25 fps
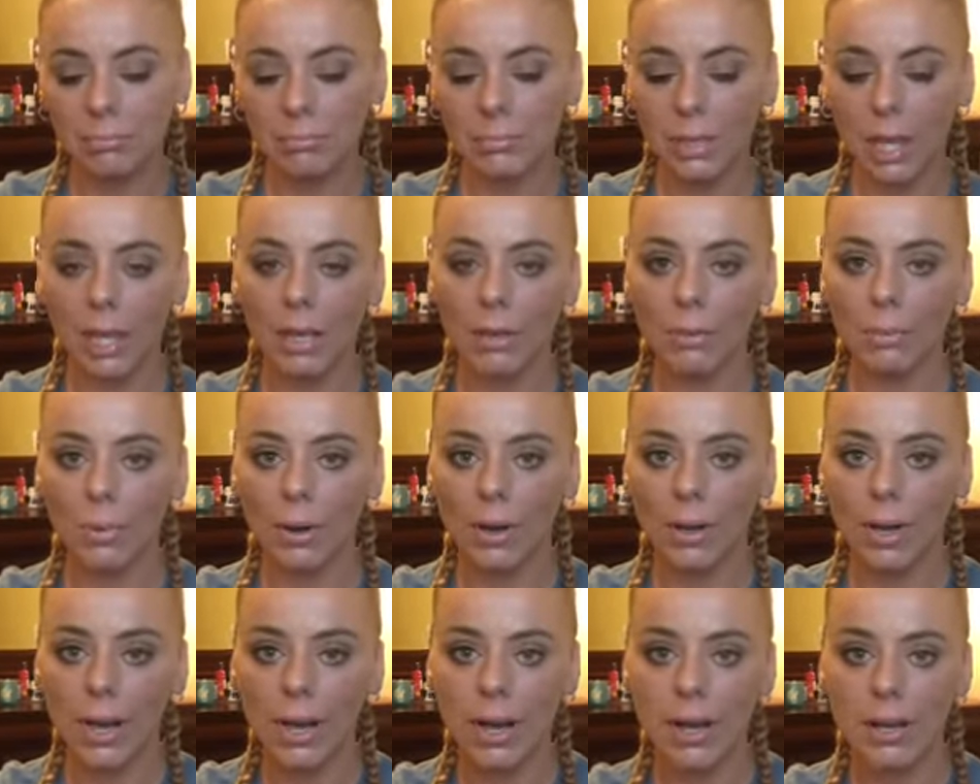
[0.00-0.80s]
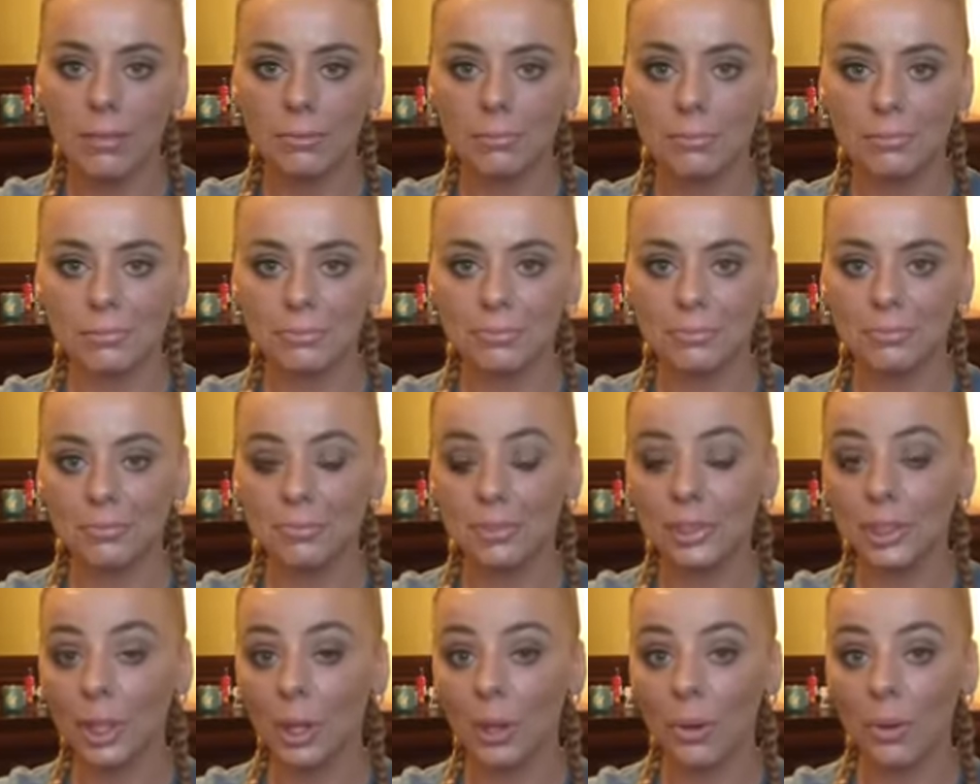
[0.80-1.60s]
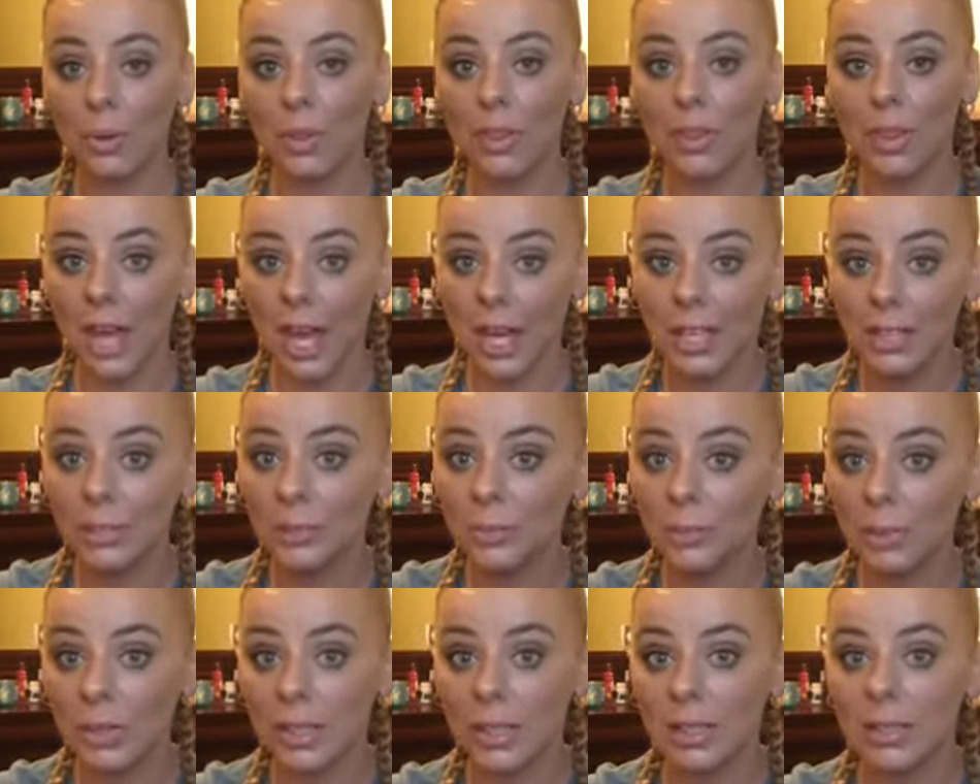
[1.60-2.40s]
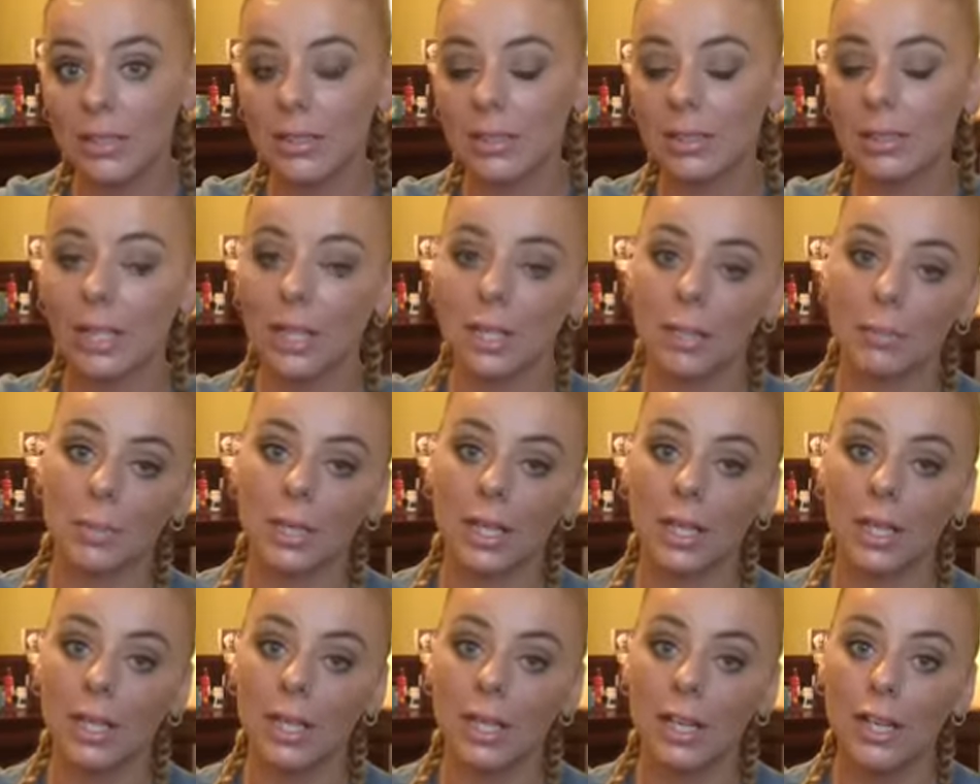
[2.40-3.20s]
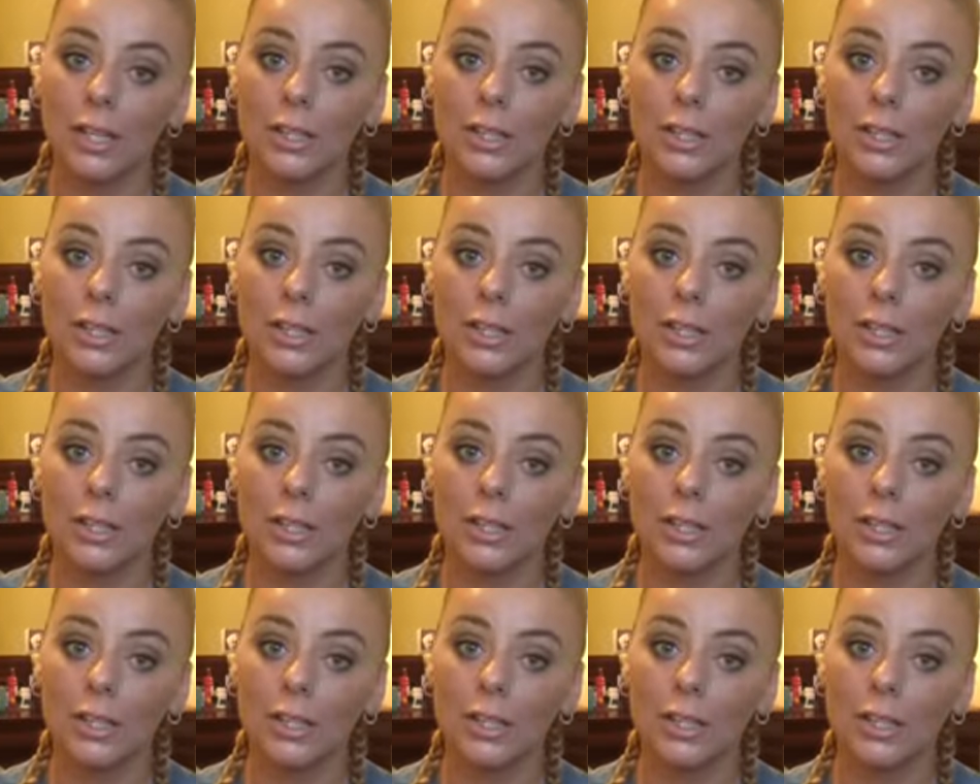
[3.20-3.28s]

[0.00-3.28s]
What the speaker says: hey, why not? So that's what this is going to be.